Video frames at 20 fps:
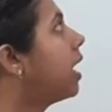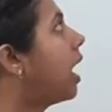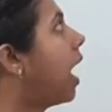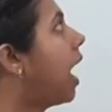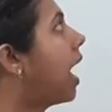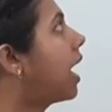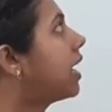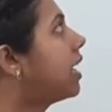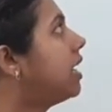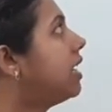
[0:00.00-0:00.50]

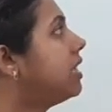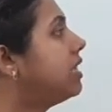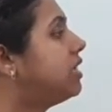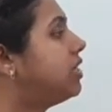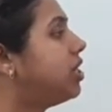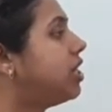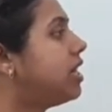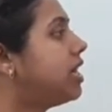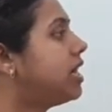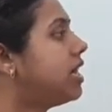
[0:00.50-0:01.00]
Angle
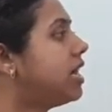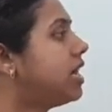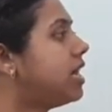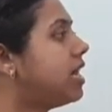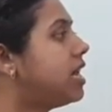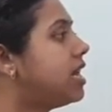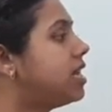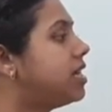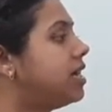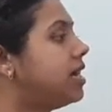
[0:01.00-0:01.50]

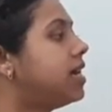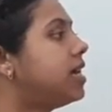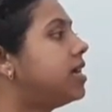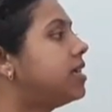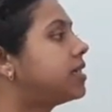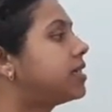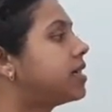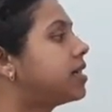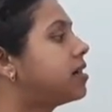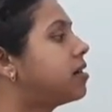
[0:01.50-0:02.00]
GED
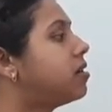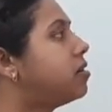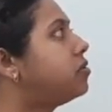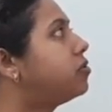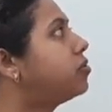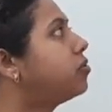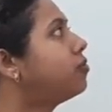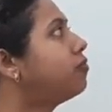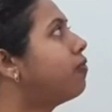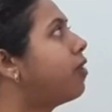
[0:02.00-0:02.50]
is equal
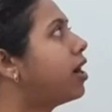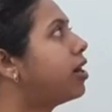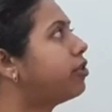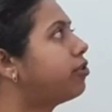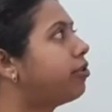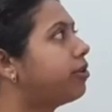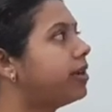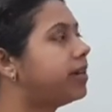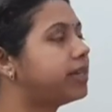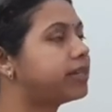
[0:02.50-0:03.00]
to
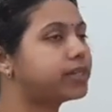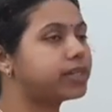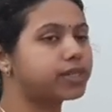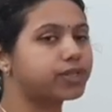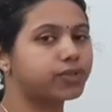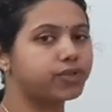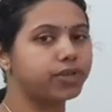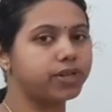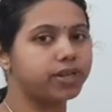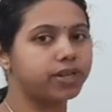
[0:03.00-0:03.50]

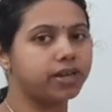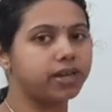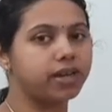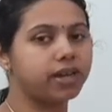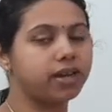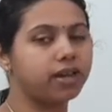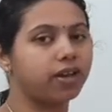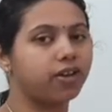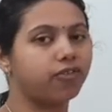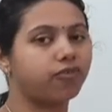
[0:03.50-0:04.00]
126 degree.